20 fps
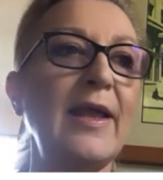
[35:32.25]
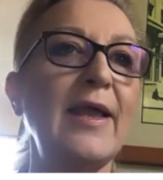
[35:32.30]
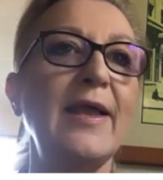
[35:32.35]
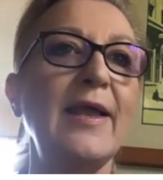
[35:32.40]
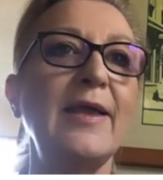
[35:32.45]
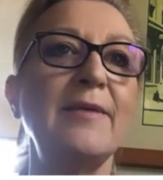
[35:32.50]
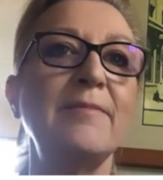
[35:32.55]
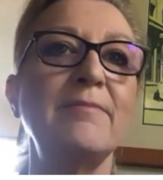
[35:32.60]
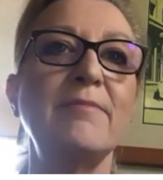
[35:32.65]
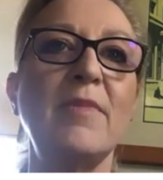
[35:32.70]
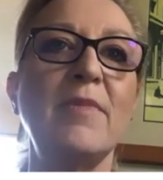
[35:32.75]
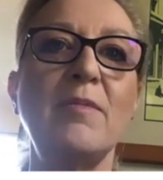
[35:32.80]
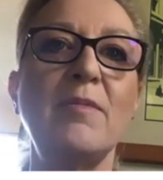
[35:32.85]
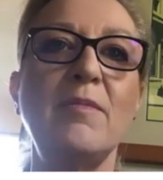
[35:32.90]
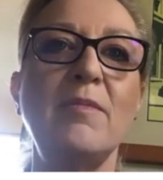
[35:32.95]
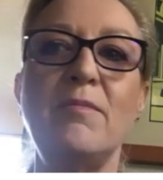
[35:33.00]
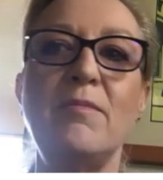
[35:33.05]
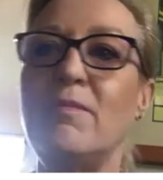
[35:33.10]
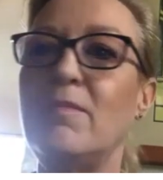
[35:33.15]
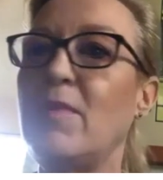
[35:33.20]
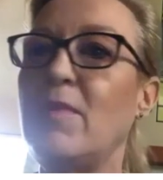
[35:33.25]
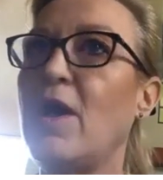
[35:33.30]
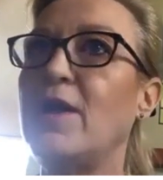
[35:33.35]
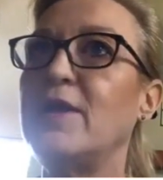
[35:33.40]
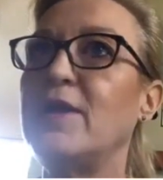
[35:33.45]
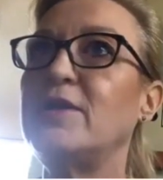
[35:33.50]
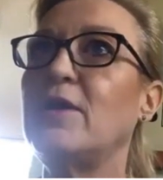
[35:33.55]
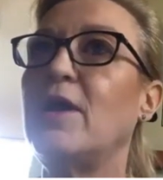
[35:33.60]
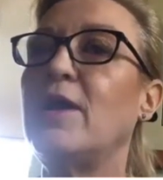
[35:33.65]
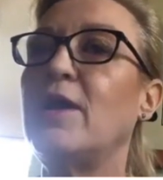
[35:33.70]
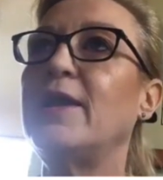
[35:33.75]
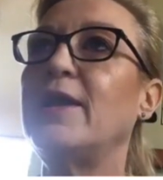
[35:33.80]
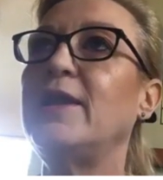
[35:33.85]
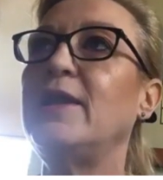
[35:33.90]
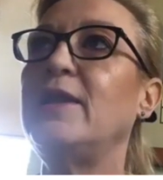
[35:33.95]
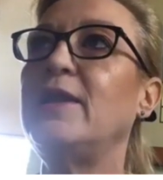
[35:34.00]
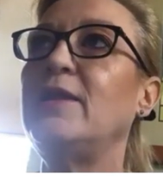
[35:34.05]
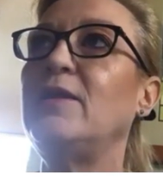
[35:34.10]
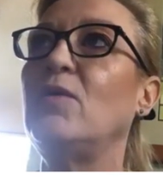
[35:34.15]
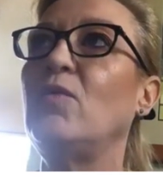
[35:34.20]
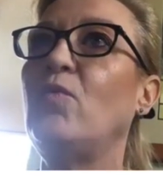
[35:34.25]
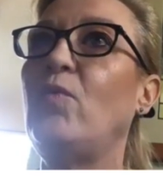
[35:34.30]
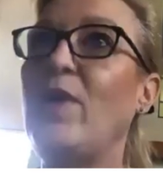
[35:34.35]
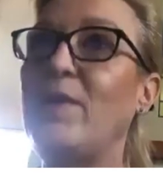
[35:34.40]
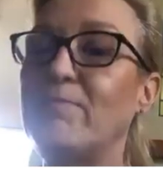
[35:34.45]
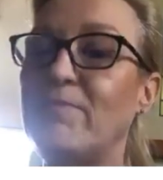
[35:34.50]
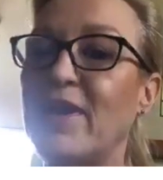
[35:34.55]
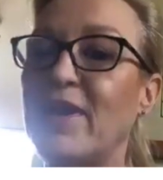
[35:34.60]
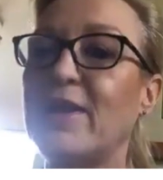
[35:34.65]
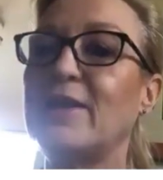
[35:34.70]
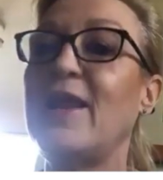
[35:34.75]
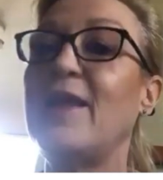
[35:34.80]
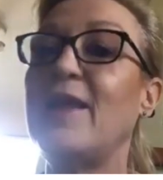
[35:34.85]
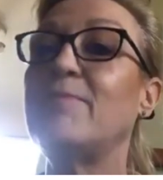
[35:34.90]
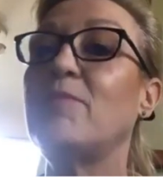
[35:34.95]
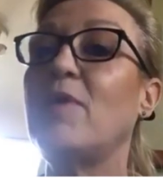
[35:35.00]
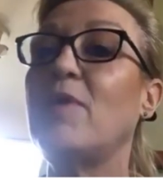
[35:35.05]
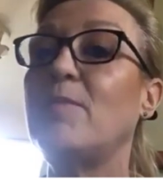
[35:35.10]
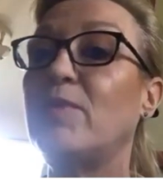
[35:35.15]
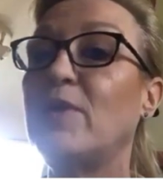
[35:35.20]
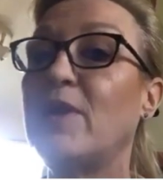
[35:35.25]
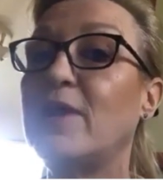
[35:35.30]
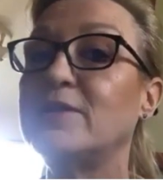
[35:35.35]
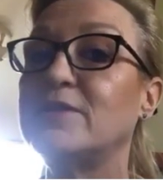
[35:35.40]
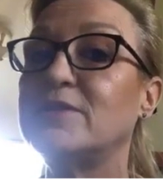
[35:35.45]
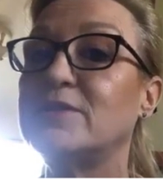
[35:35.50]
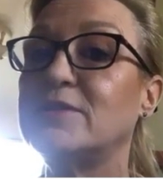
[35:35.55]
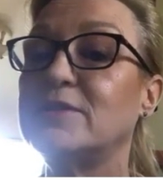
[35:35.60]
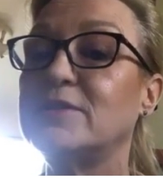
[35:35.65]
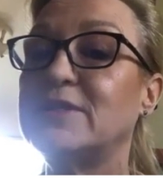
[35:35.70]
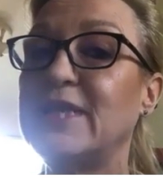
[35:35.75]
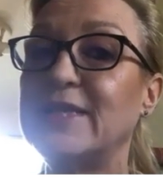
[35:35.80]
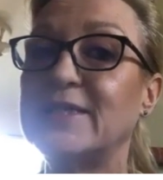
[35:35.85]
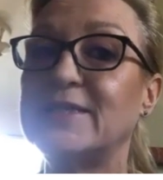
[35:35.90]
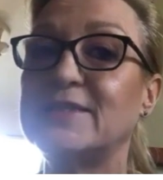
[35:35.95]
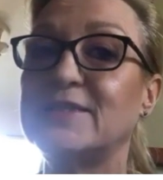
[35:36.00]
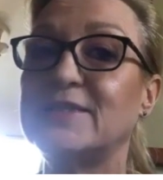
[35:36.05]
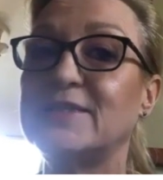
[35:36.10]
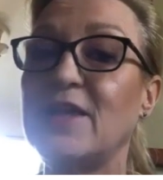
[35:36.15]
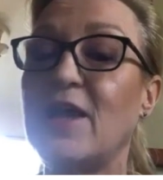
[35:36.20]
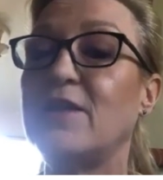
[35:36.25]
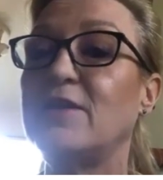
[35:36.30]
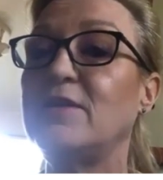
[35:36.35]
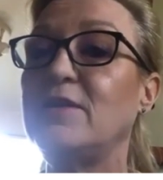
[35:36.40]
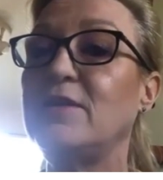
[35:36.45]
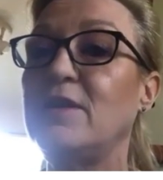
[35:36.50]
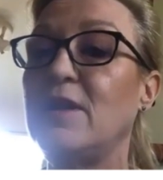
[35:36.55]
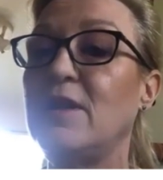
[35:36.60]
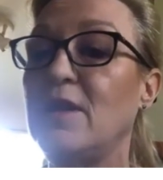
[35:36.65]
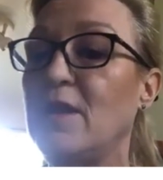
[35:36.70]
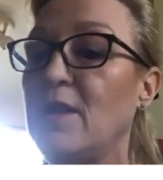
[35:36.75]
I went back and had my blood test done,